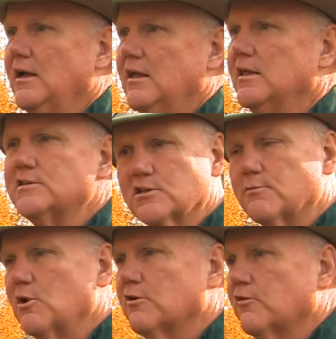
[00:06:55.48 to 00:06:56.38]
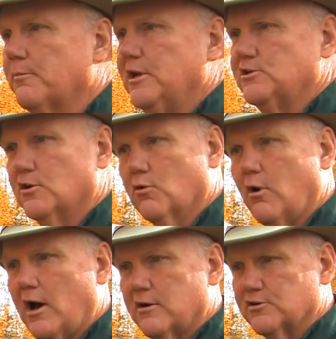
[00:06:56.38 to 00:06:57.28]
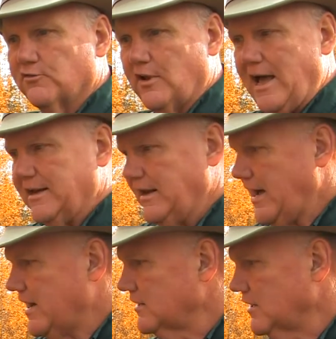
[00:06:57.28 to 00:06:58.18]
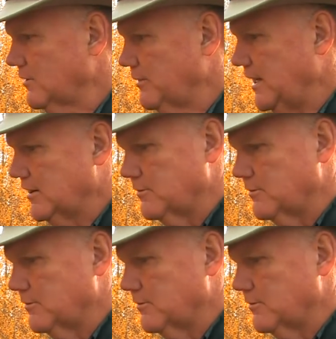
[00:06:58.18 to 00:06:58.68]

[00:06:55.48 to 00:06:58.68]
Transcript: This is a beautiful picture. The water's flattened out a little bit,